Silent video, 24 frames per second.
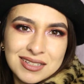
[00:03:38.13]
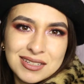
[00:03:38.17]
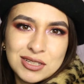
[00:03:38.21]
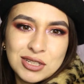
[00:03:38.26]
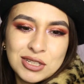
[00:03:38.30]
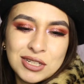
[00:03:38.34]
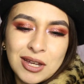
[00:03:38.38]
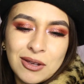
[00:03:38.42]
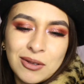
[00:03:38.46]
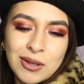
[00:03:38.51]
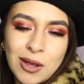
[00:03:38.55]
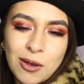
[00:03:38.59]

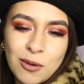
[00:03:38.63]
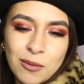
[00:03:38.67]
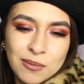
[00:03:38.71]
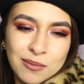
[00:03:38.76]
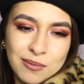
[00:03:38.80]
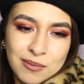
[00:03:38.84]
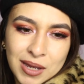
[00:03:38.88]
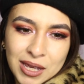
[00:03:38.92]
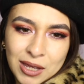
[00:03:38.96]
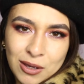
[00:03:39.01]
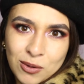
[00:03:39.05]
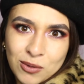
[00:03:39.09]
shout
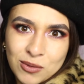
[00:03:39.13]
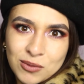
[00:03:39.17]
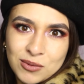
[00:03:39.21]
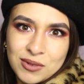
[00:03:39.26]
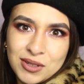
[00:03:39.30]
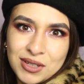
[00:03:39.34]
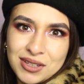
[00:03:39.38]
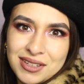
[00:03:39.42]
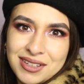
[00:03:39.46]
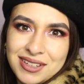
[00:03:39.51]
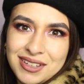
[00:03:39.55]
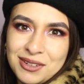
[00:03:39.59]
out my
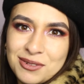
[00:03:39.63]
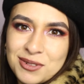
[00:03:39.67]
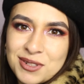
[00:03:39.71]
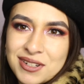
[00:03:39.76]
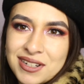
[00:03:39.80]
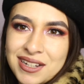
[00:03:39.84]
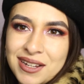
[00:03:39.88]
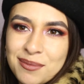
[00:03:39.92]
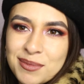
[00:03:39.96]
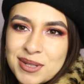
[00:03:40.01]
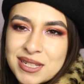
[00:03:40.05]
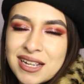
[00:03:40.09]
own
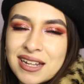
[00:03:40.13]
username.